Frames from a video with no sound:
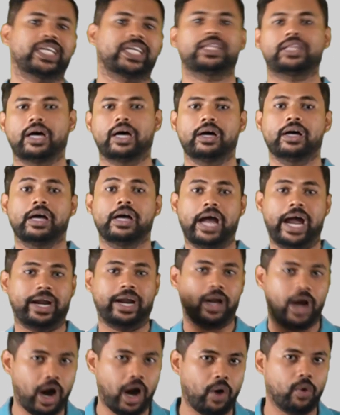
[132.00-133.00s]
Gita,
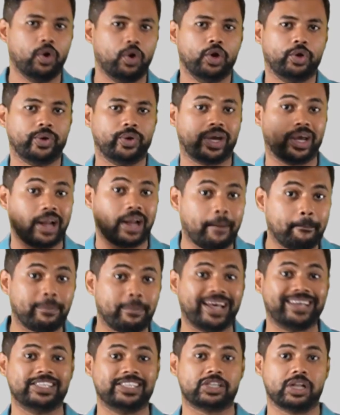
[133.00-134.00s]
and how you can
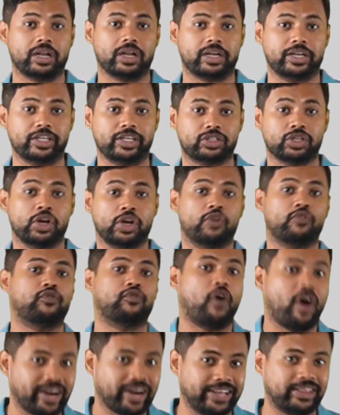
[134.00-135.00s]
apply these learnings
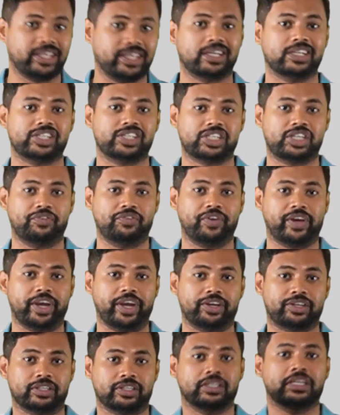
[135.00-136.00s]
for ethical
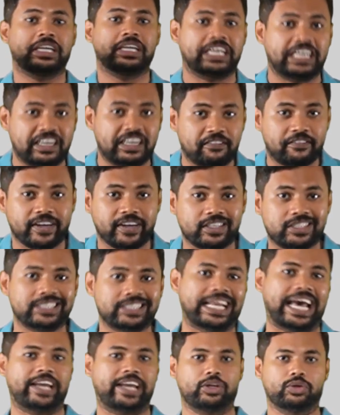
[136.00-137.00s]
justification in different
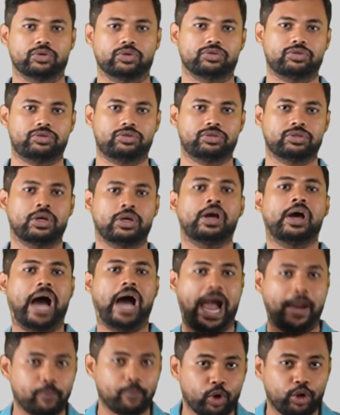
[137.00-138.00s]
scenarios.
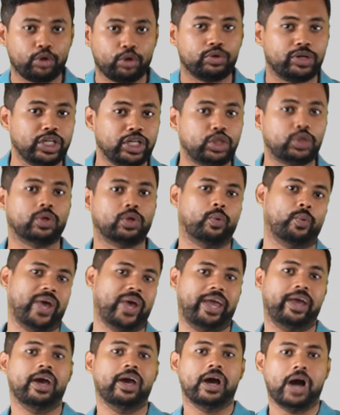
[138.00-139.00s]
I am going to teach you a
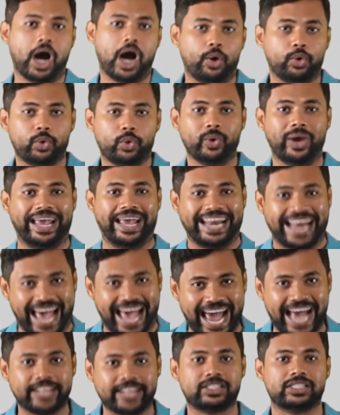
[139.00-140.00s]
way how to
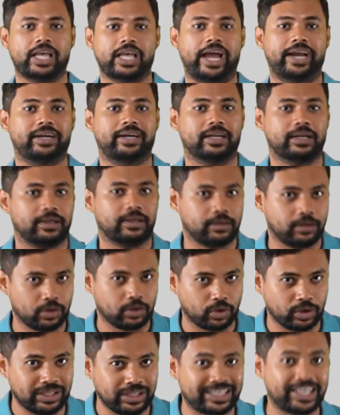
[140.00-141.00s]
enhance and
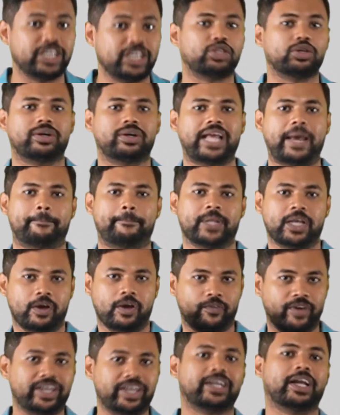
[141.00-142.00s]
increase your
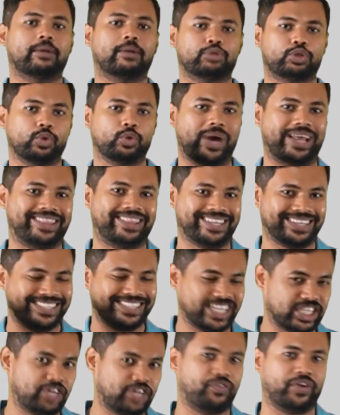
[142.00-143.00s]
depth when it comes to ethical
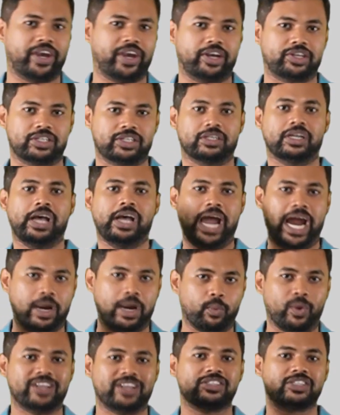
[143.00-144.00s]
justification,
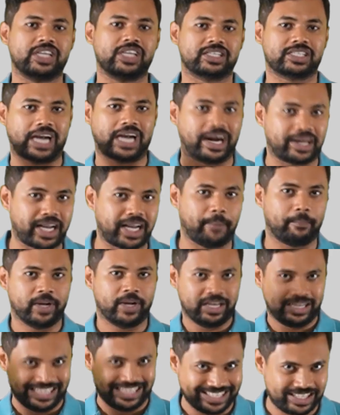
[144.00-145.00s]
and one such
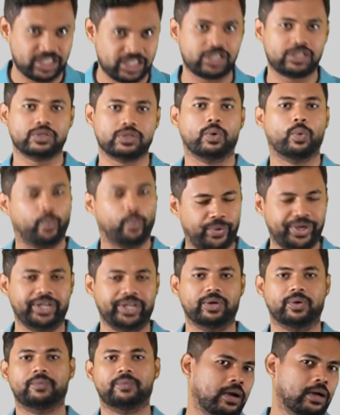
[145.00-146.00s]
attempt is this
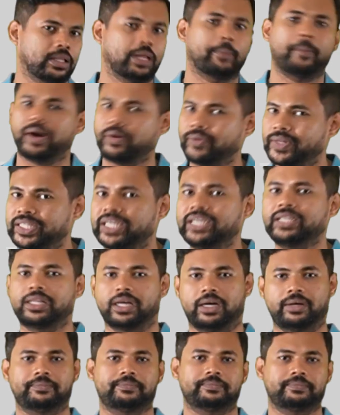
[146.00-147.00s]
video. The Bhagavad
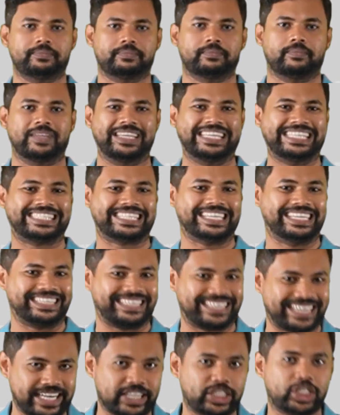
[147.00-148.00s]
Gita is
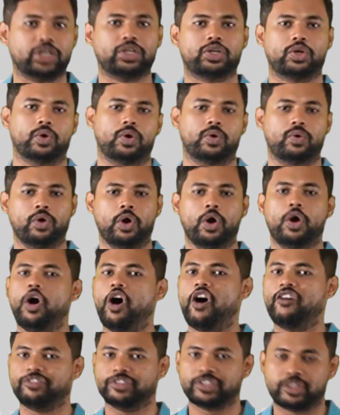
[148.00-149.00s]
a treasure trove
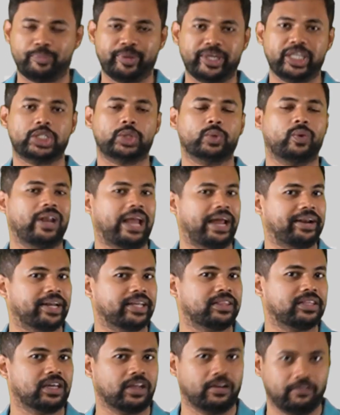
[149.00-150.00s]
of spiritual and
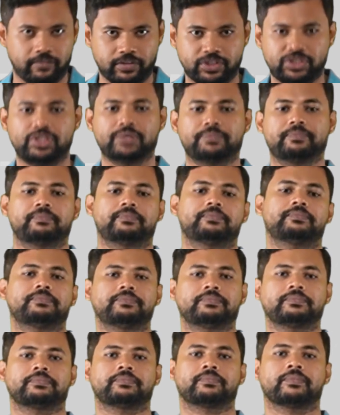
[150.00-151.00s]
ethical
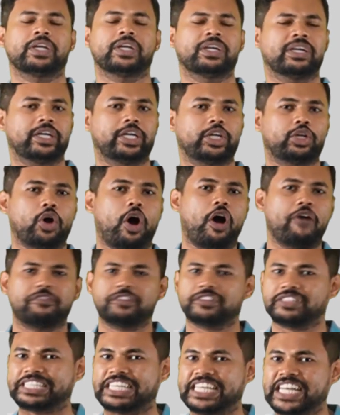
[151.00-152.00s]
wisdom. It
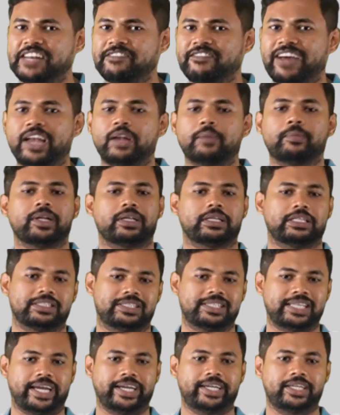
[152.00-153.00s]
offers invaluable
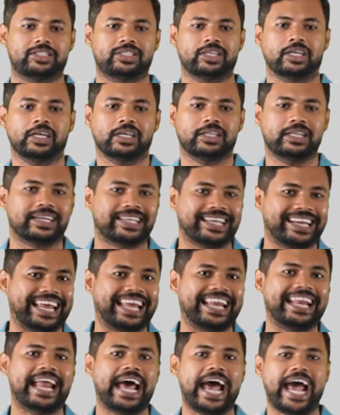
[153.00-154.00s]
insights that can
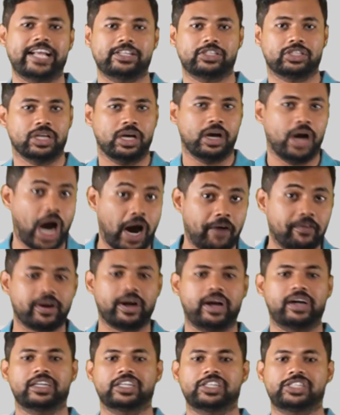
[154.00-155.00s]
enhance our
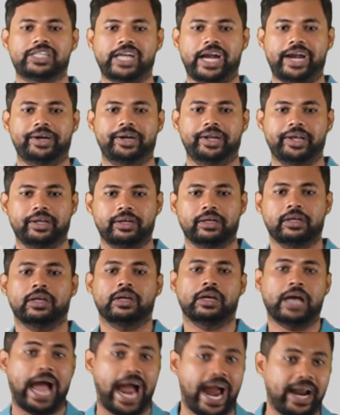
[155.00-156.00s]
understanding
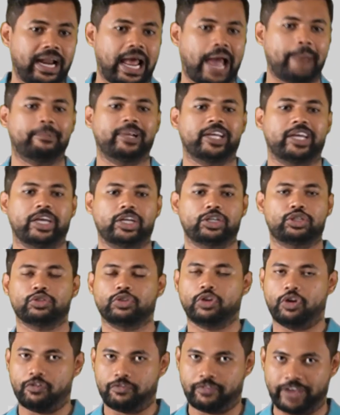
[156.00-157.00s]
and application
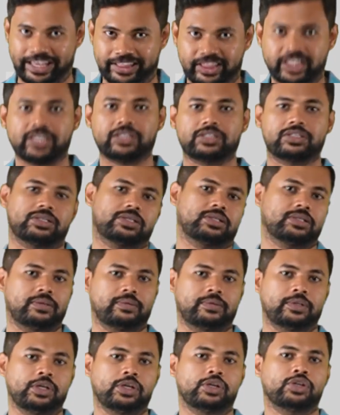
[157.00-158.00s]
of ethics.
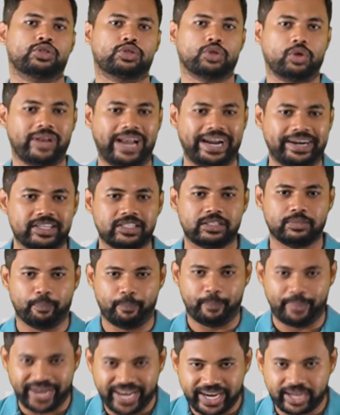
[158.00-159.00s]
So let us
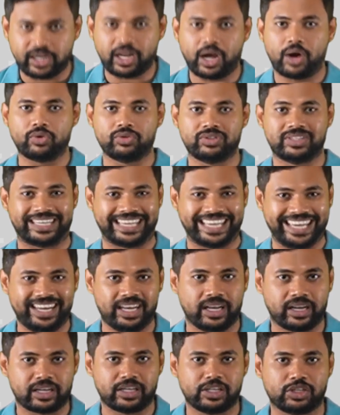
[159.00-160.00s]
break down the key
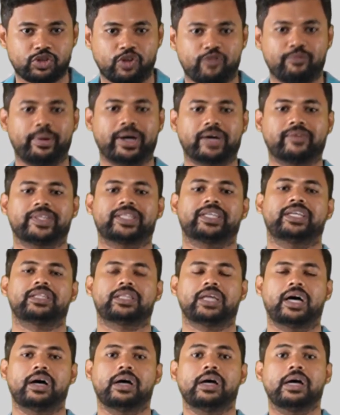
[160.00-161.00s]
learnings of Bhagavad
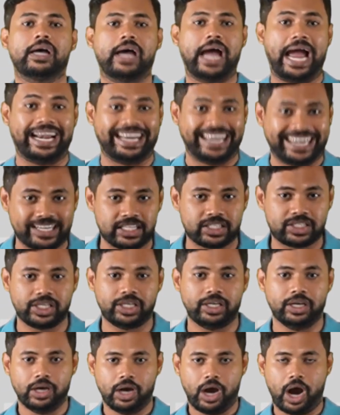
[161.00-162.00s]
Gita and let us
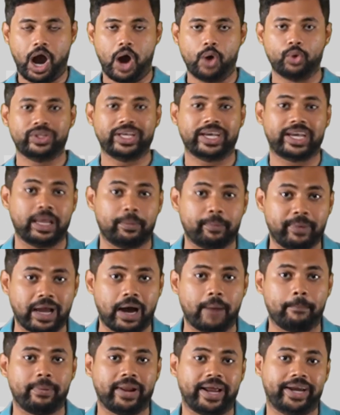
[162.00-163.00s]
see how they can be
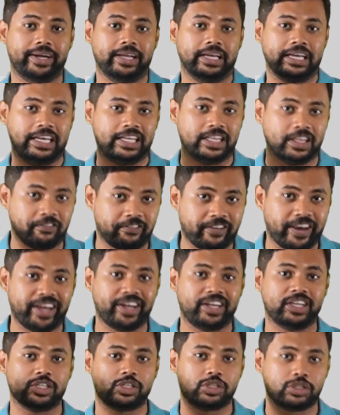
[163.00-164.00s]
applied in the
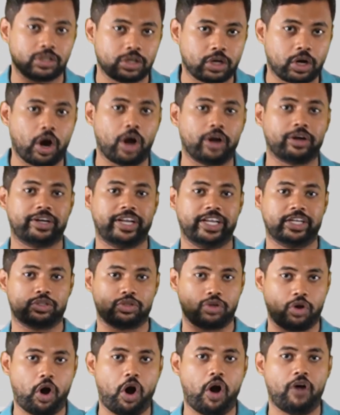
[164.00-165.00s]
various context
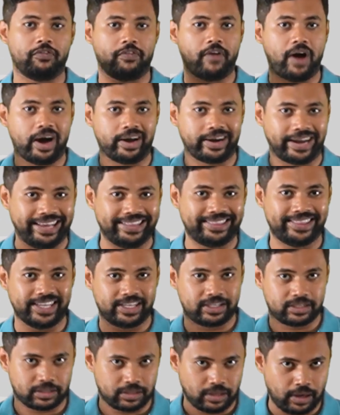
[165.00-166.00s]
of our
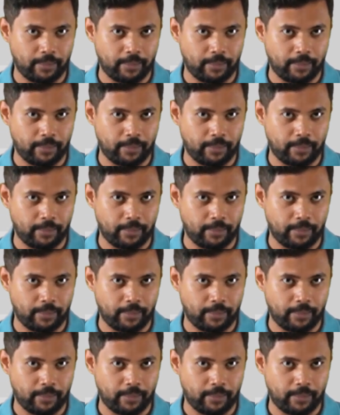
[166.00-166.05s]
ethics